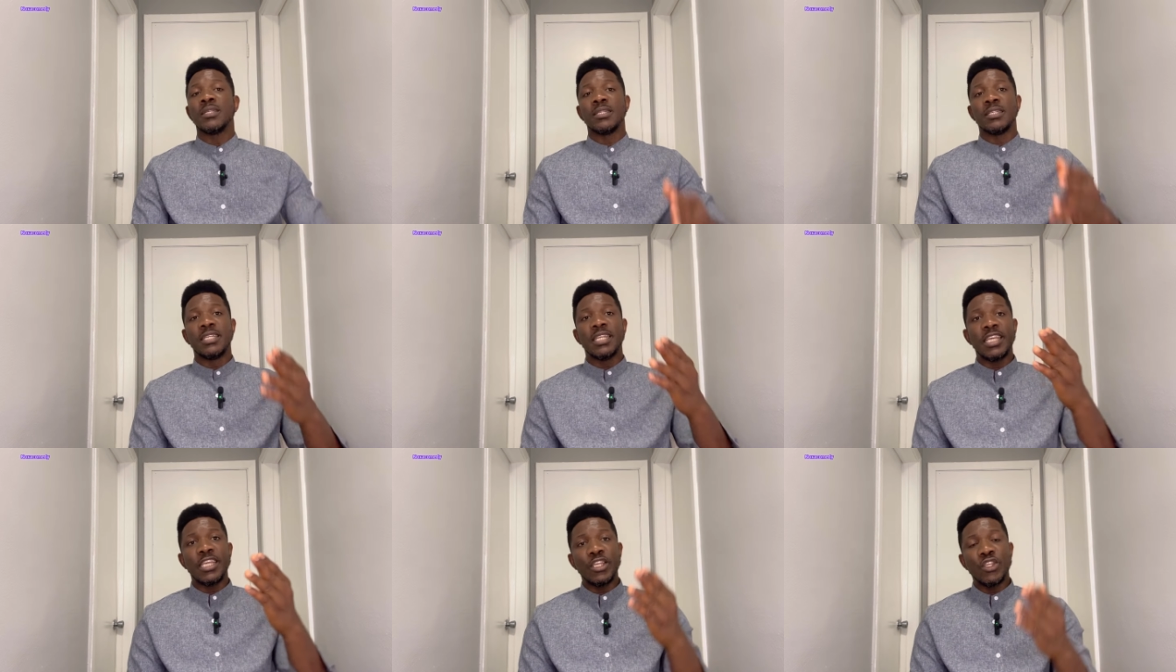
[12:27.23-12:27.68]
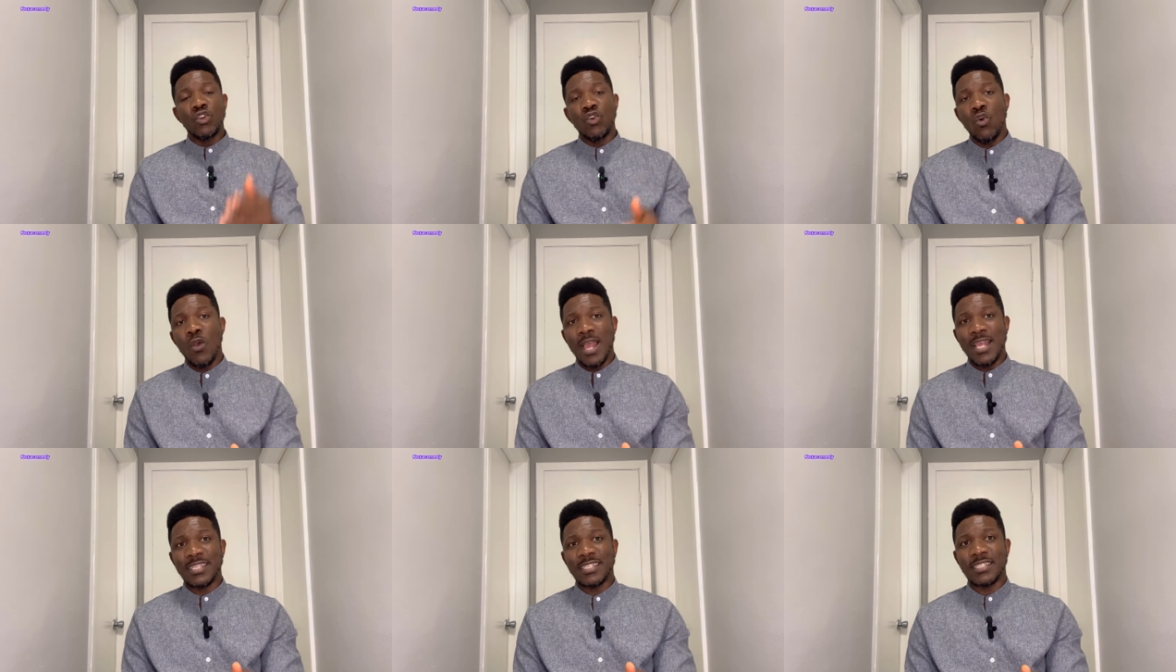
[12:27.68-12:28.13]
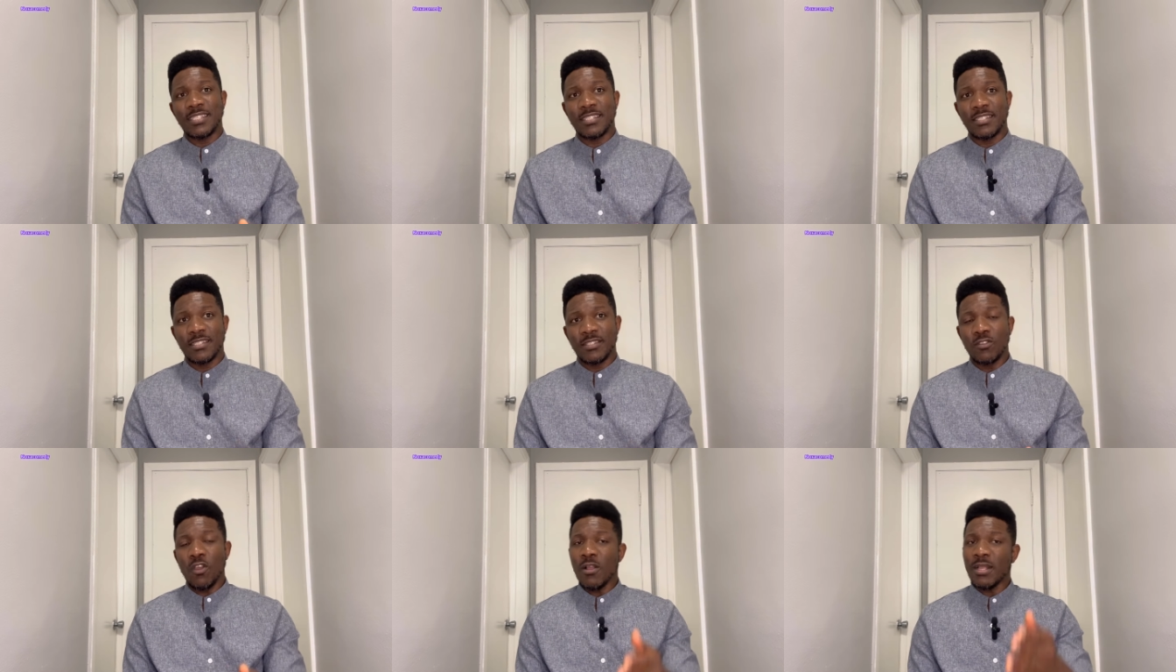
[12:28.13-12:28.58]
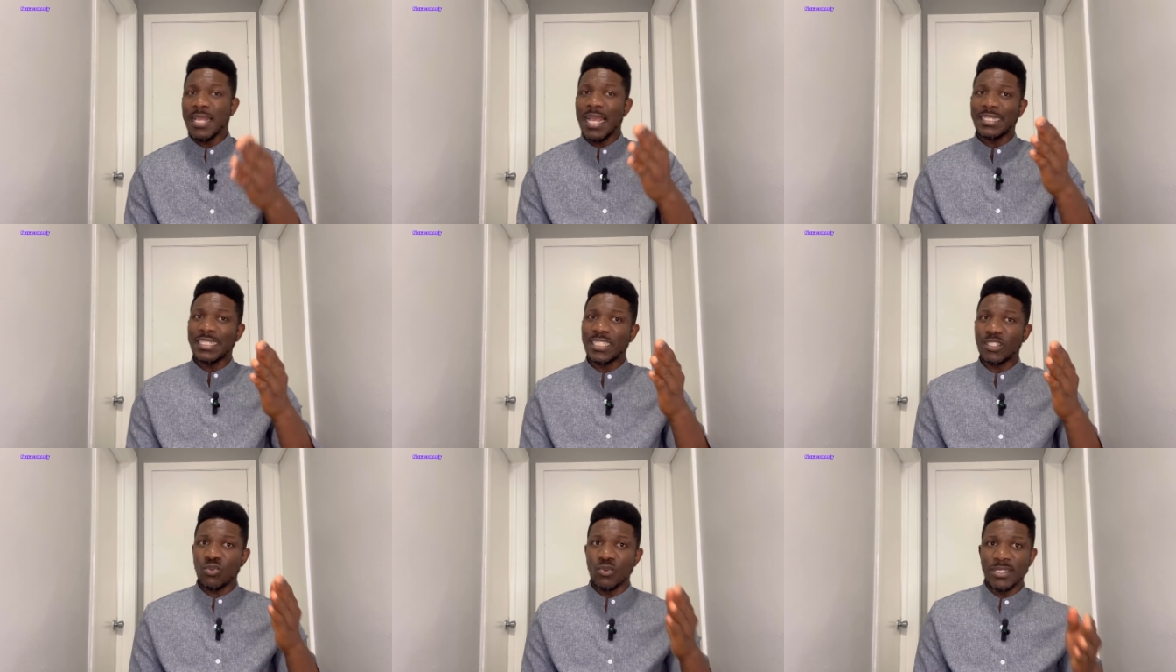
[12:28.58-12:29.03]
The US, don't
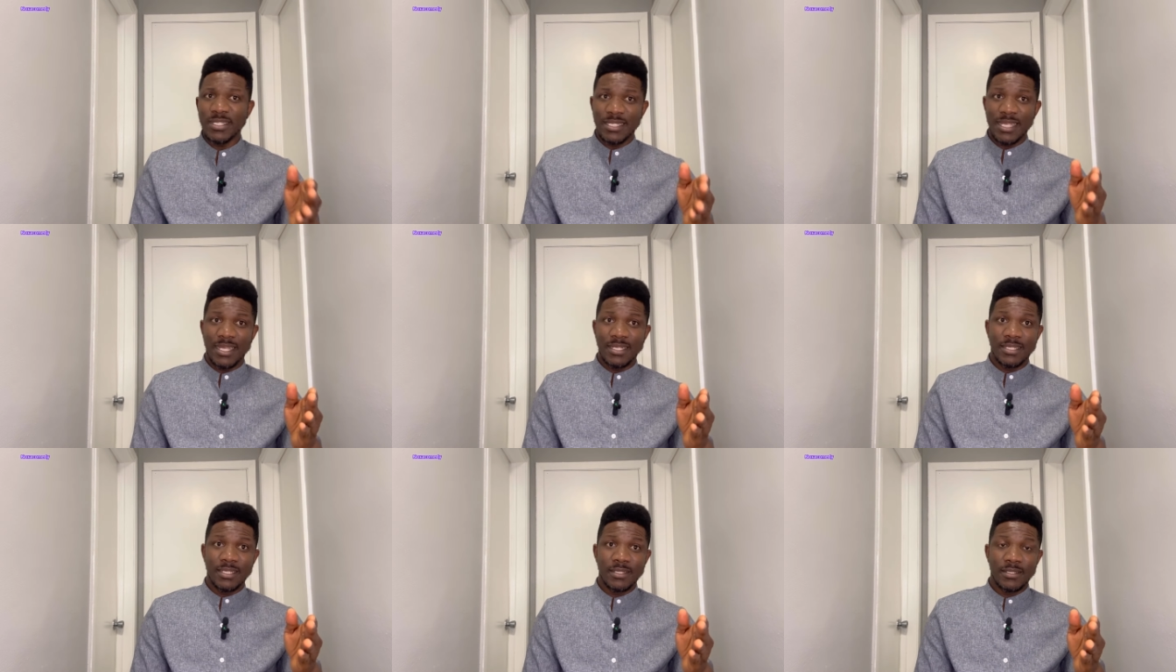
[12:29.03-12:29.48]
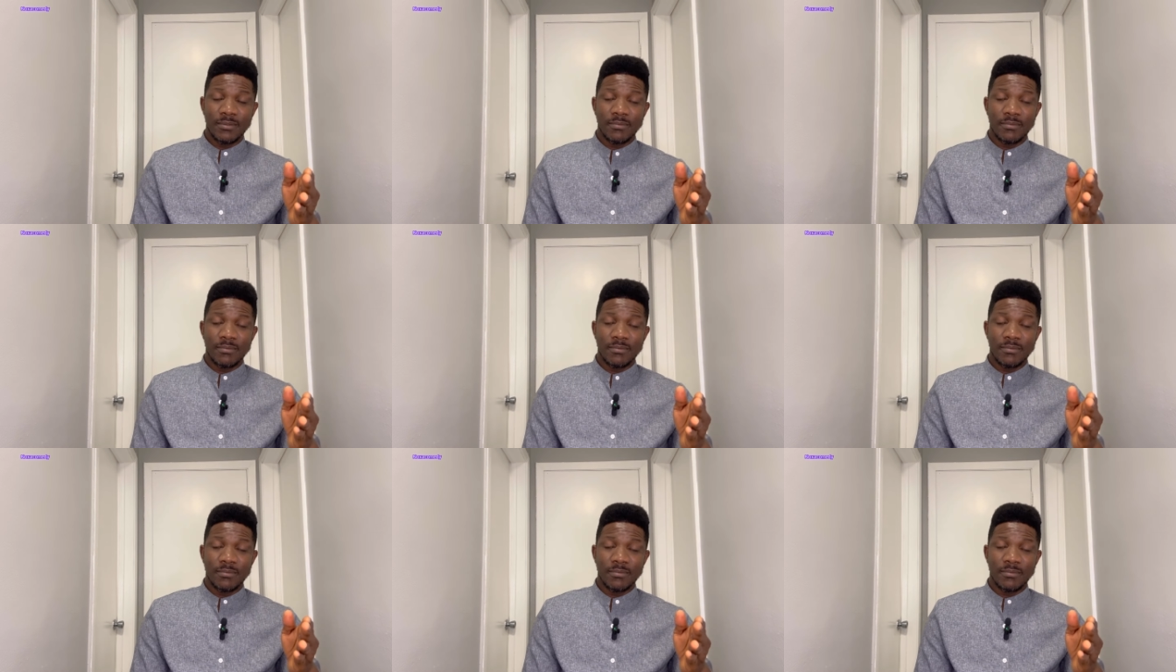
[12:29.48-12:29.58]
get it twisted.